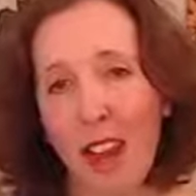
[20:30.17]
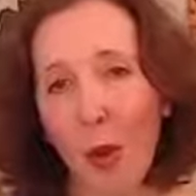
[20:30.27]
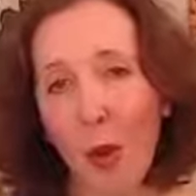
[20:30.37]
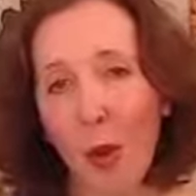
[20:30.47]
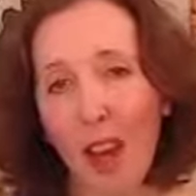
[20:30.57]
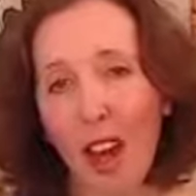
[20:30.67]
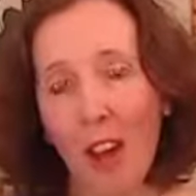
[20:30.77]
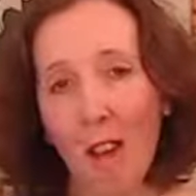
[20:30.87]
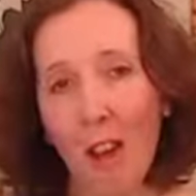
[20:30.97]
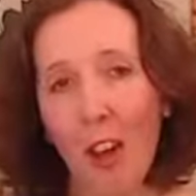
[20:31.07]
We're going to
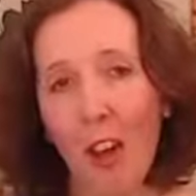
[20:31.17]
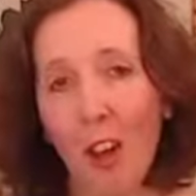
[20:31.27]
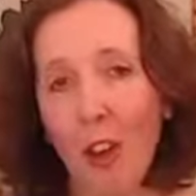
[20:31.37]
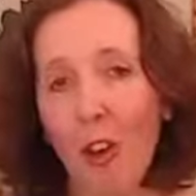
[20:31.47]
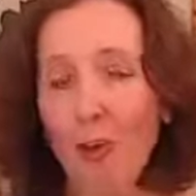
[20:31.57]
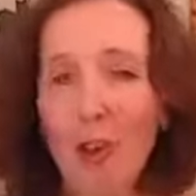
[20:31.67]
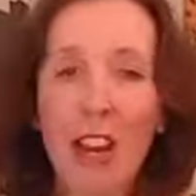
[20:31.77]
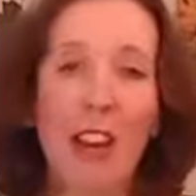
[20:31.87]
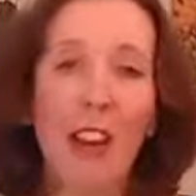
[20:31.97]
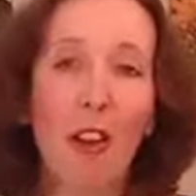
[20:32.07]
have
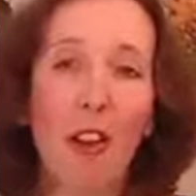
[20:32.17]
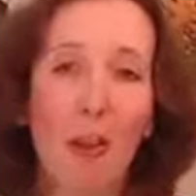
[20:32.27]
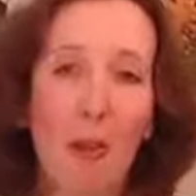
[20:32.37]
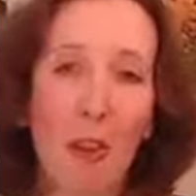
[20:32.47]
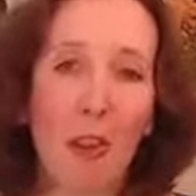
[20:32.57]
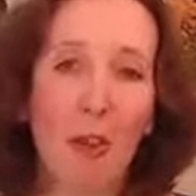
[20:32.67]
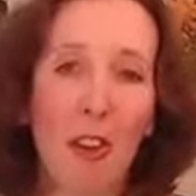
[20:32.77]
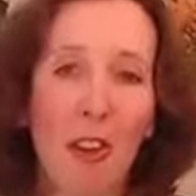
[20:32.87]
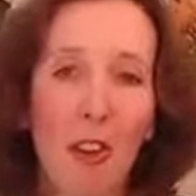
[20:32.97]
really lovely music,